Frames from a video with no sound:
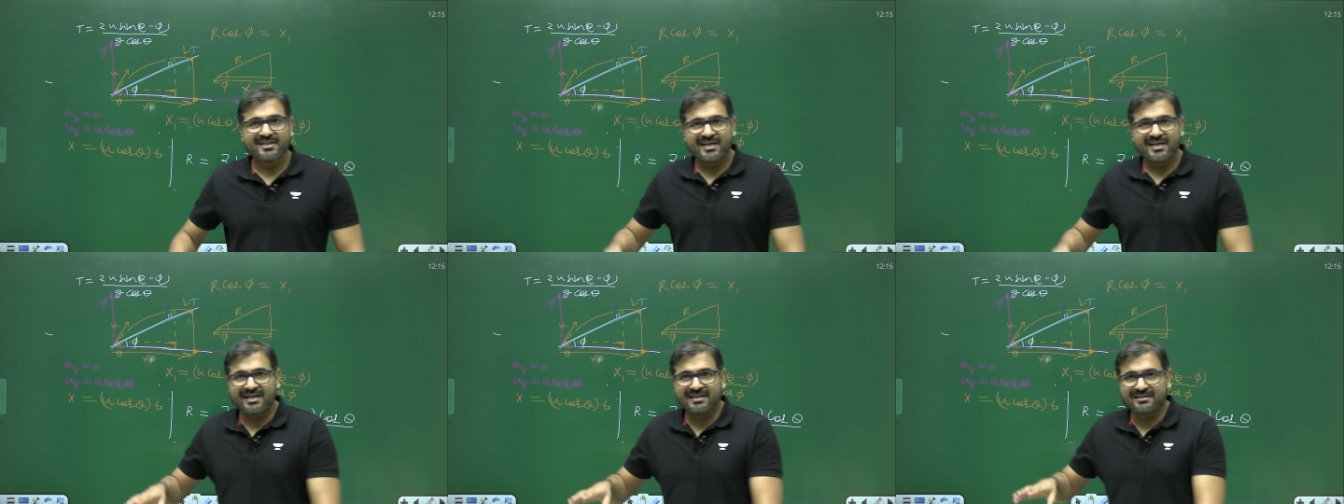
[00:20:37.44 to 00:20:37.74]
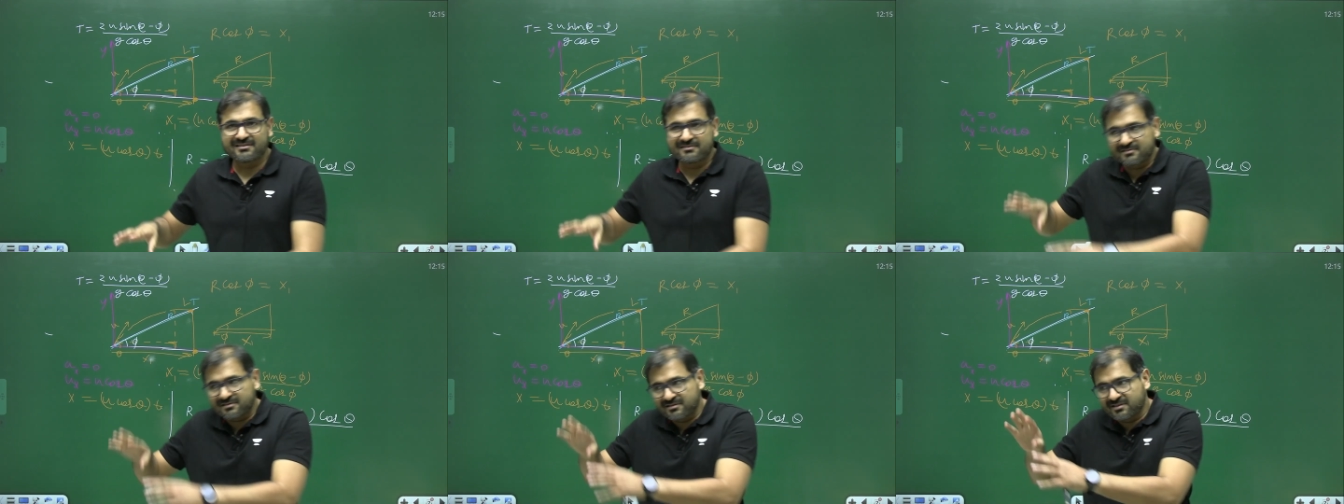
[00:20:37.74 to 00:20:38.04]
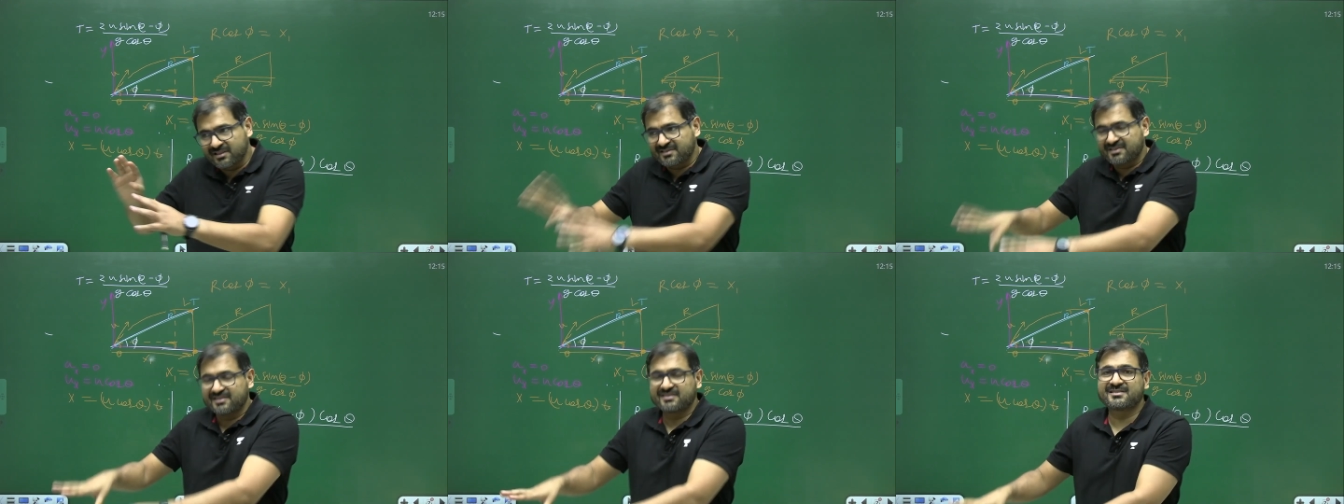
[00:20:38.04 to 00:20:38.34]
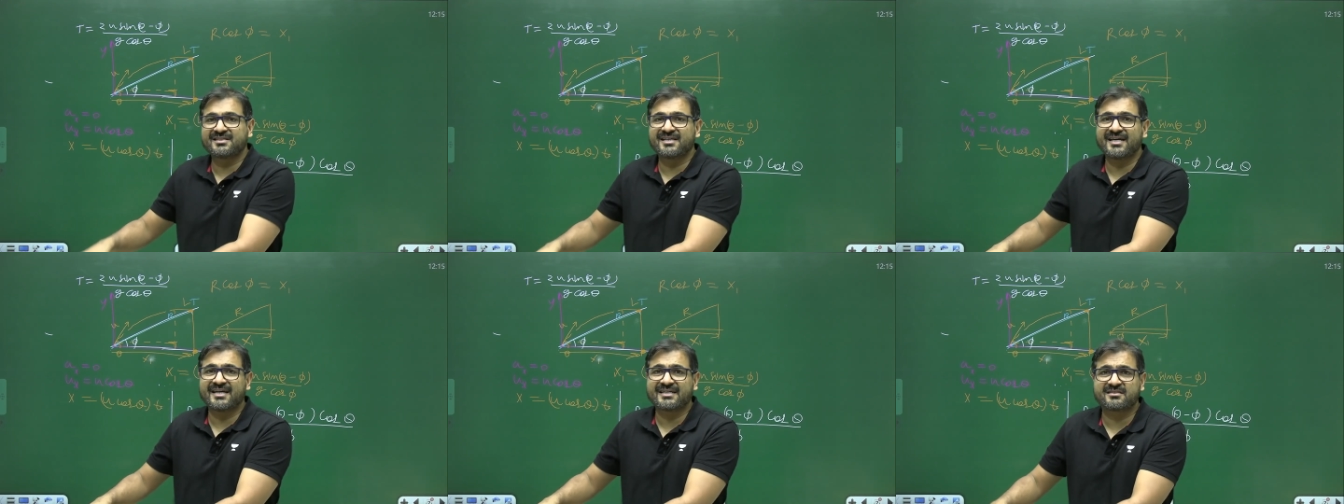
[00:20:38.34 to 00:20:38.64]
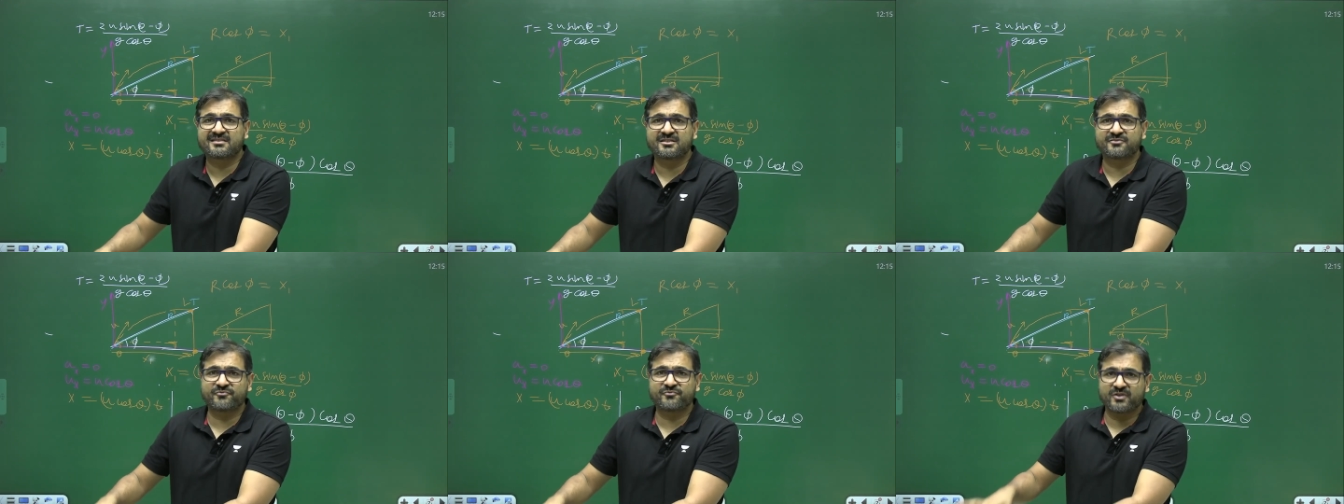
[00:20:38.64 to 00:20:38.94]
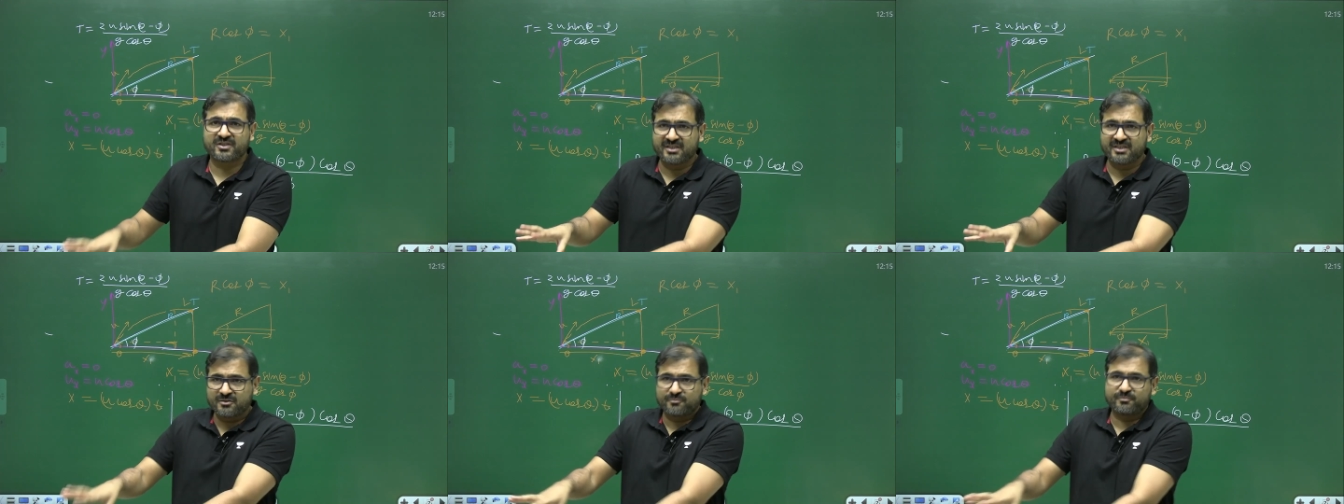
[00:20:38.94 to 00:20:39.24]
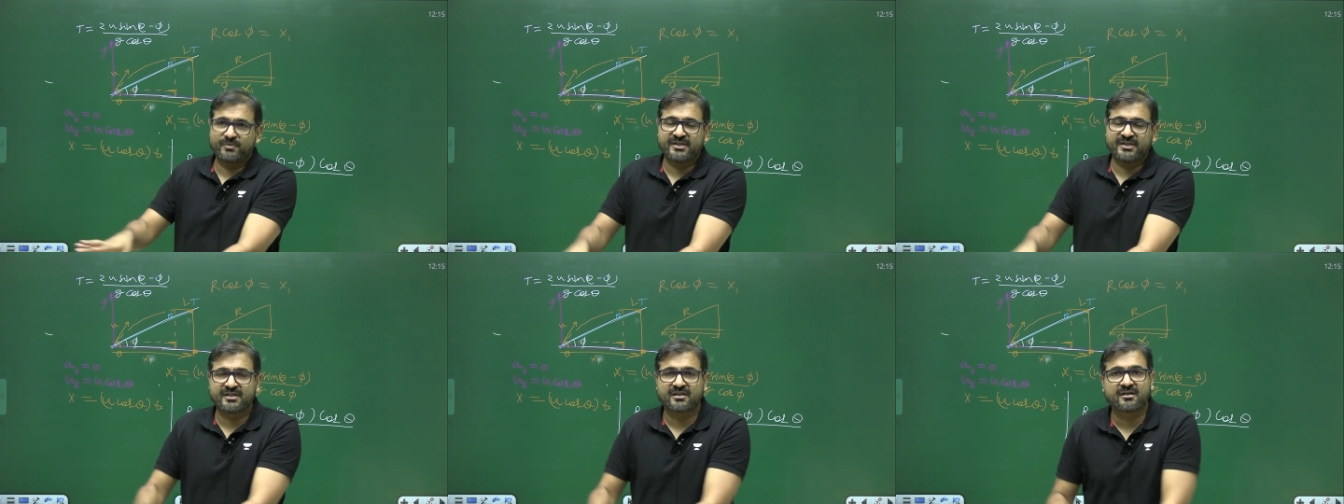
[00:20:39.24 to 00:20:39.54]
and this is the axis for this
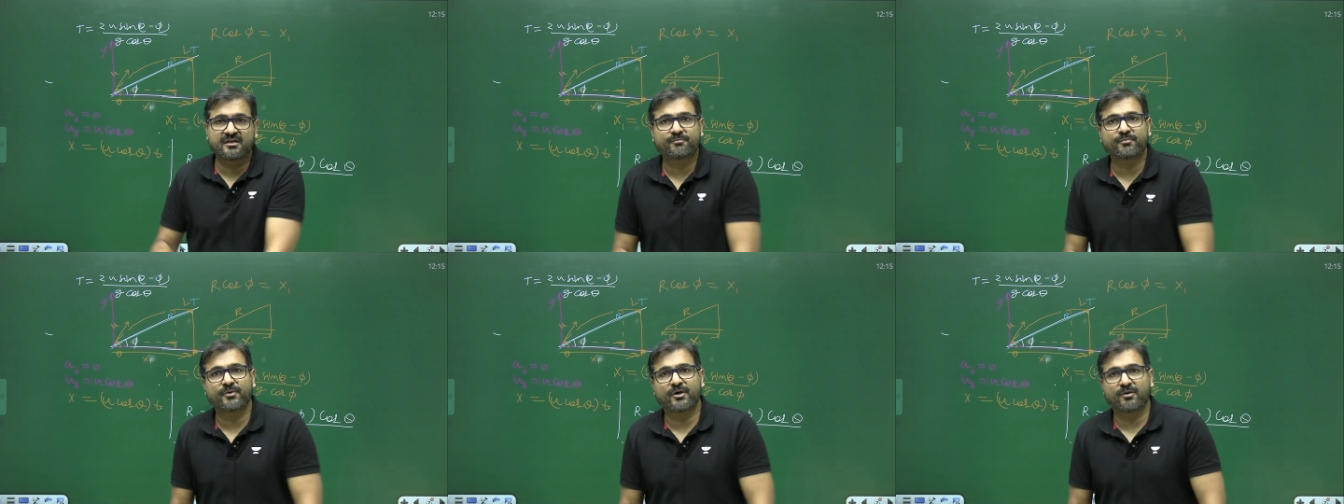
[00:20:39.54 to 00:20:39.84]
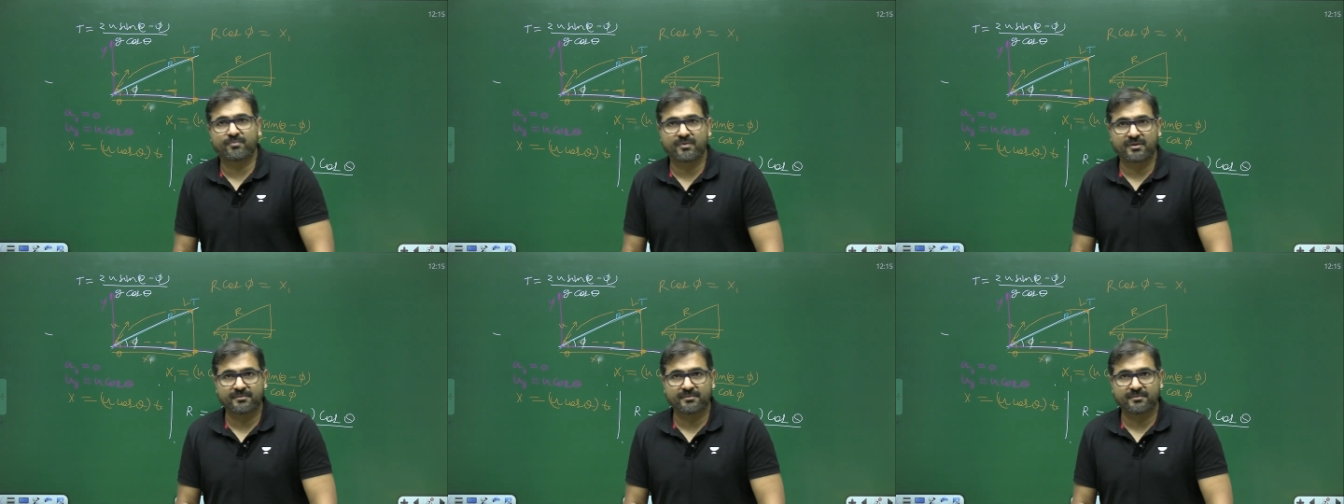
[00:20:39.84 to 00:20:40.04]
particular problem.